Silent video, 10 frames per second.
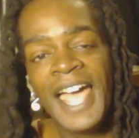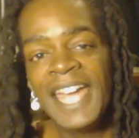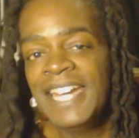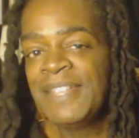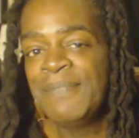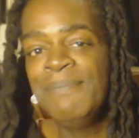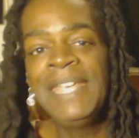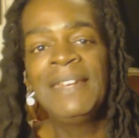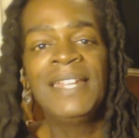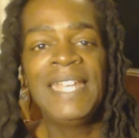And it's
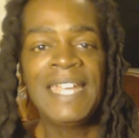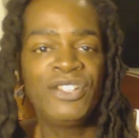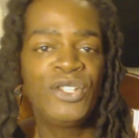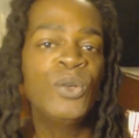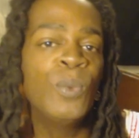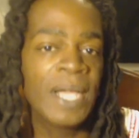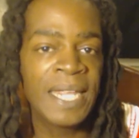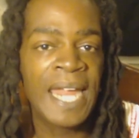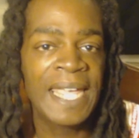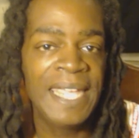immediately into what
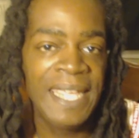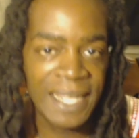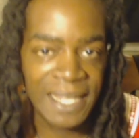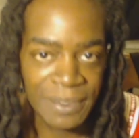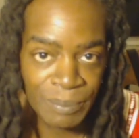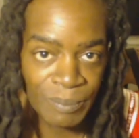can I get?